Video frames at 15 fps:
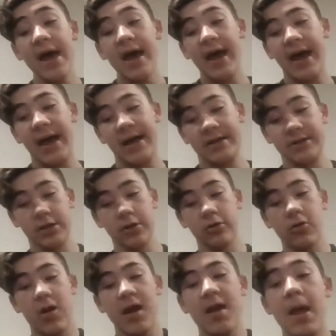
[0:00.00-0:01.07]
It has a
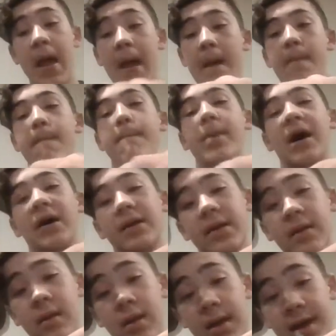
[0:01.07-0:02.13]
great
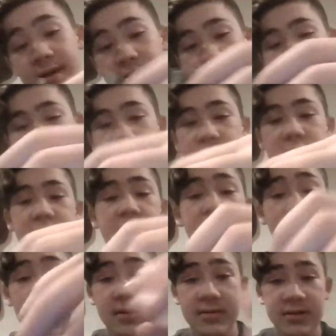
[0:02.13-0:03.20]
body, as you can see.
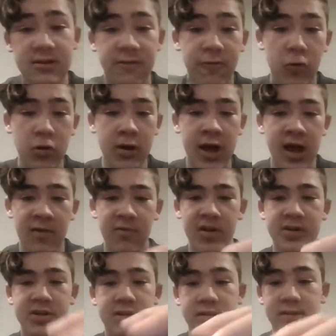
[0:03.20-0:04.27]
It's four and a half
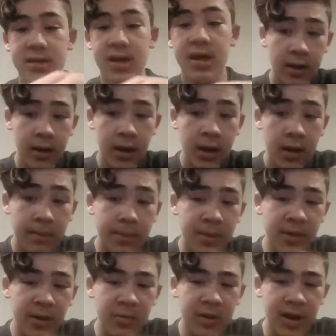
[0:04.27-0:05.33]
inches. But
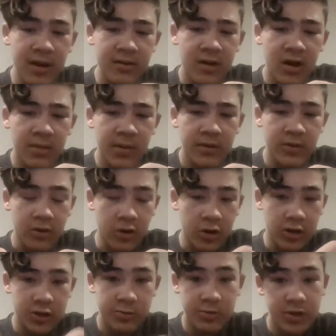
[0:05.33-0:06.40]
then we gotta talk about the
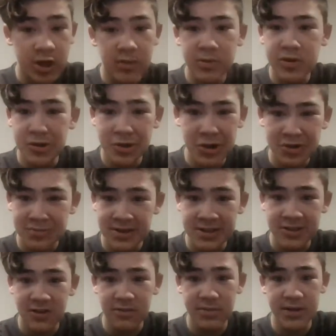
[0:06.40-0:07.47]
hooks, which I almost hooked
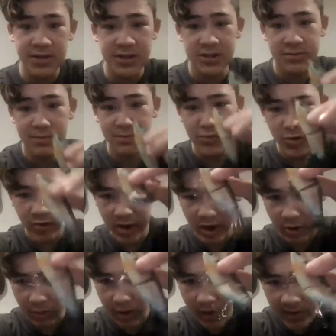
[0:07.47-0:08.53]
myself by just moving
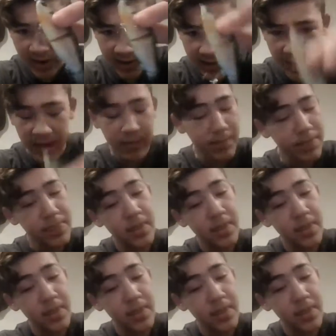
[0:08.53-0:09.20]
it around like that.